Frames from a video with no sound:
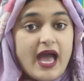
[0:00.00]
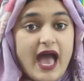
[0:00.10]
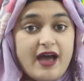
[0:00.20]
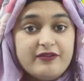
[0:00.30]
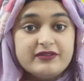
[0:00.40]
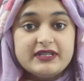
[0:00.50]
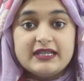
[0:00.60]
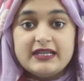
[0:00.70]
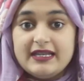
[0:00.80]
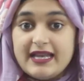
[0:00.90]
have
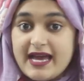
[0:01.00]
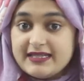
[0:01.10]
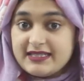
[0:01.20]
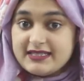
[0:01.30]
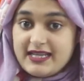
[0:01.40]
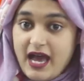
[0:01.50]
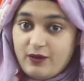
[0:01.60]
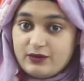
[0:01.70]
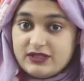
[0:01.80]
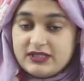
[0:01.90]
the letter
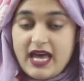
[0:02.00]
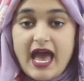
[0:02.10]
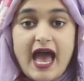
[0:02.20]
sounds